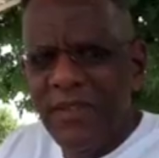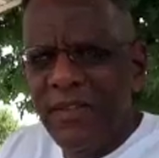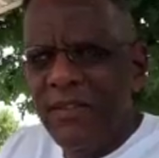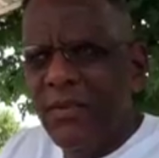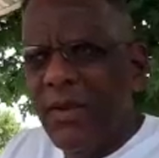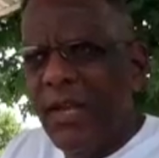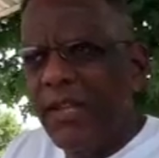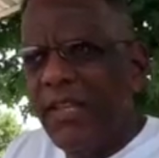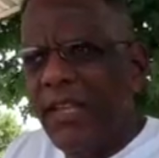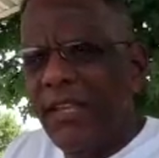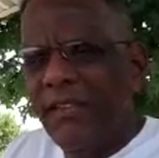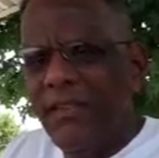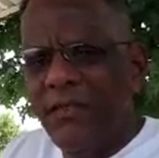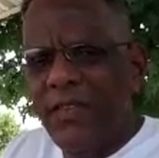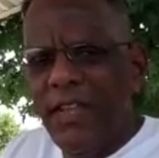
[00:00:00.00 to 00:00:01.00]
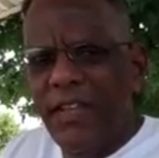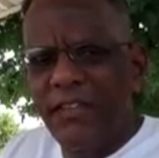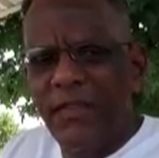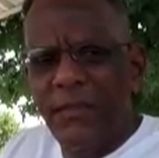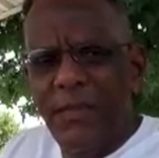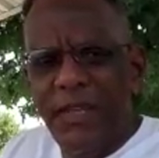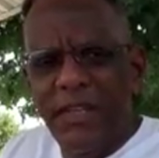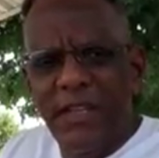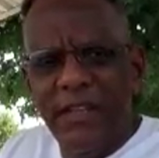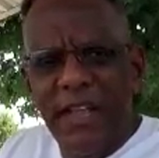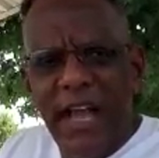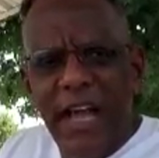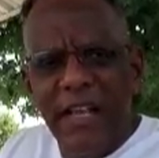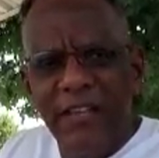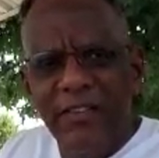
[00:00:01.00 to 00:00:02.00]
So I guess if there's $1 million
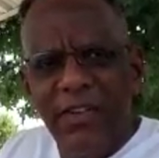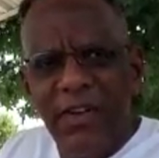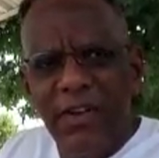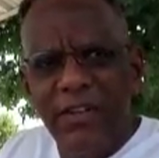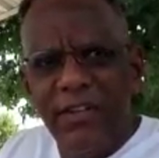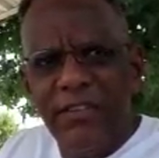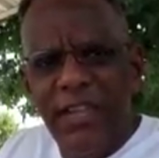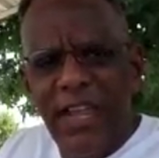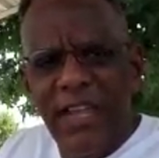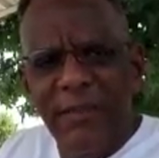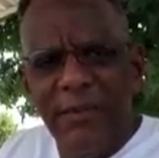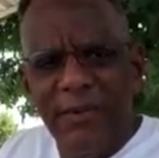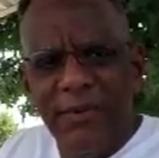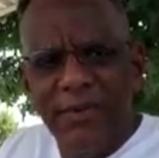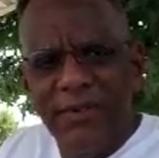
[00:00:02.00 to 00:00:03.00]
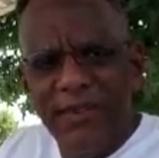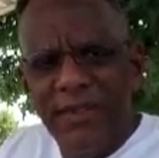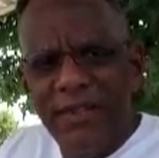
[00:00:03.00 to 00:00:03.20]
on the table,